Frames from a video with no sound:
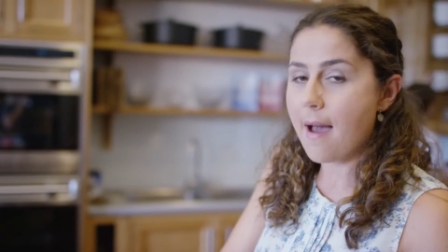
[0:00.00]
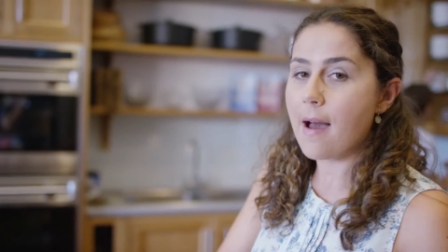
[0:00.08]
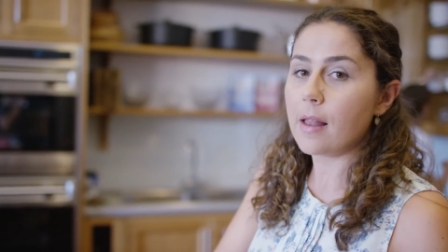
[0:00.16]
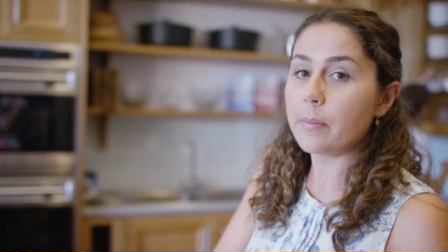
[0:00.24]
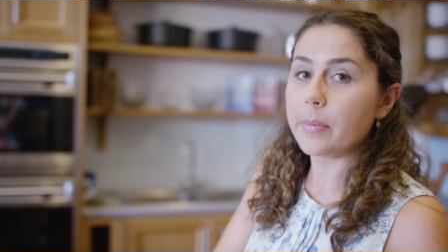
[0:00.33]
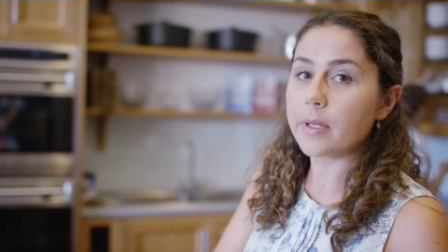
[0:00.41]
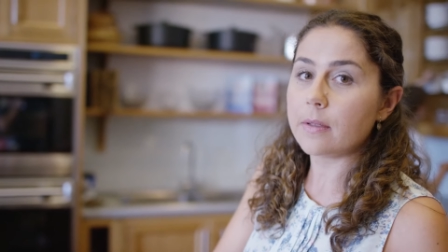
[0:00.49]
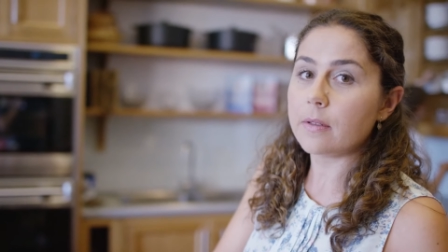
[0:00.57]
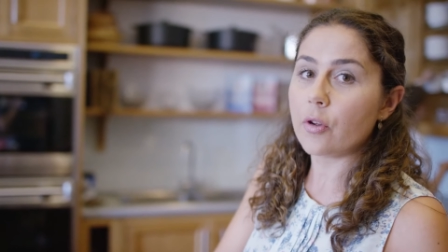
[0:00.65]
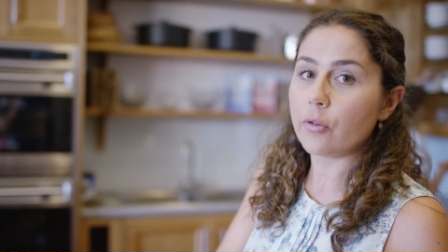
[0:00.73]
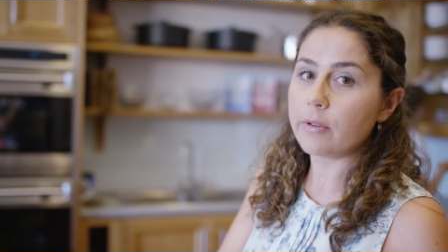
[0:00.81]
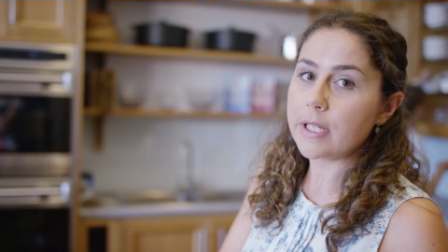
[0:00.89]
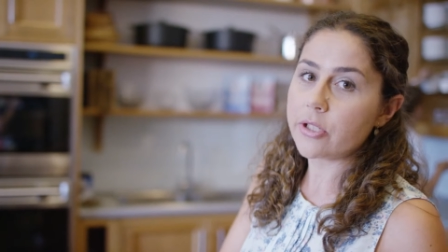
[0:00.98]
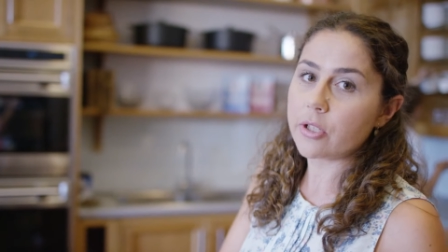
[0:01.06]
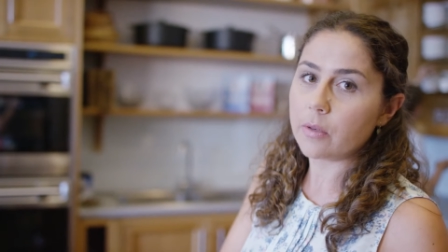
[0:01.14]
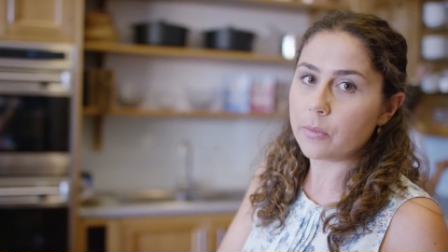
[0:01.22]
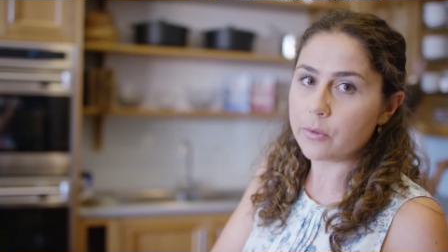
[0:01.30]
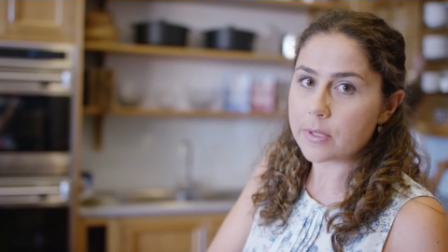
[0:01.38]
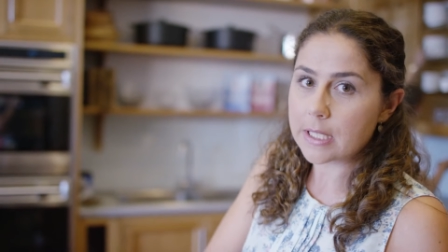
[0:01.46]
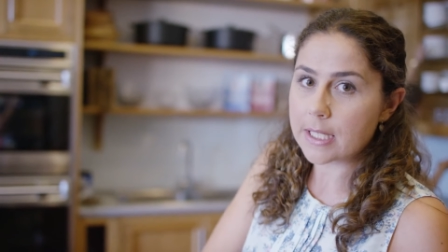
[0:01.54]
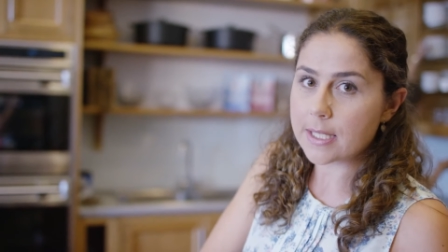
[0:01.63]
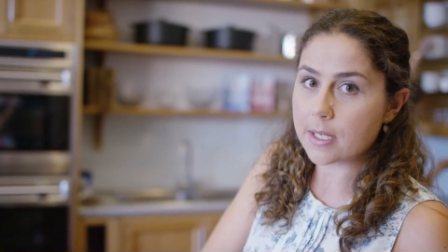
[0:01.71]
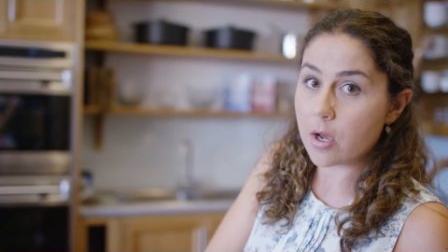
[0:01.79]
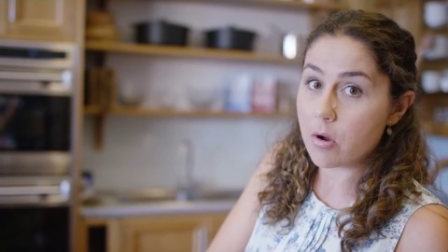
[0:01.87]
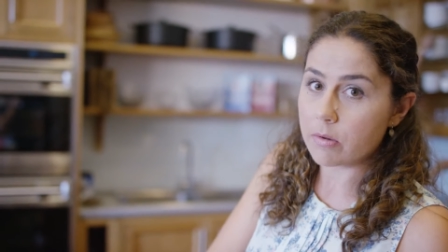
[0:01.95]
Alpen original muesli
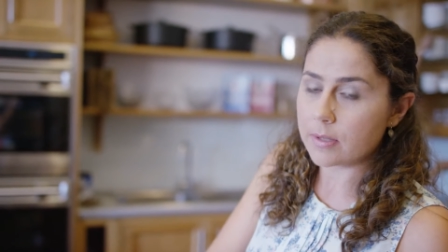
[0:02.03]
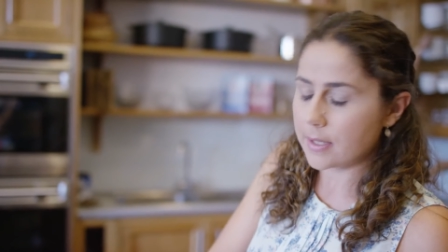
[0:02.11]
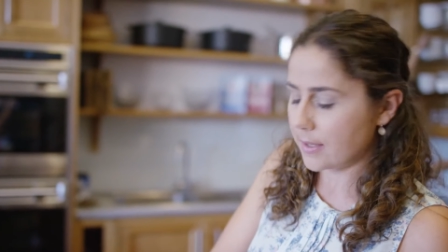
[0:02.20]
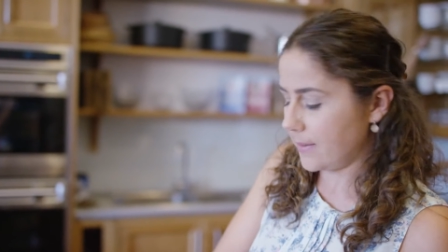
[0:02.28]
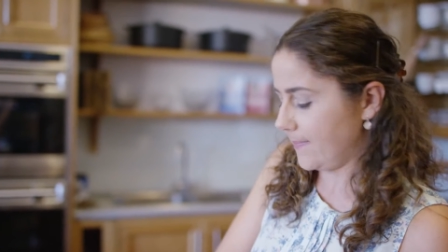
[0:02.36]
scones.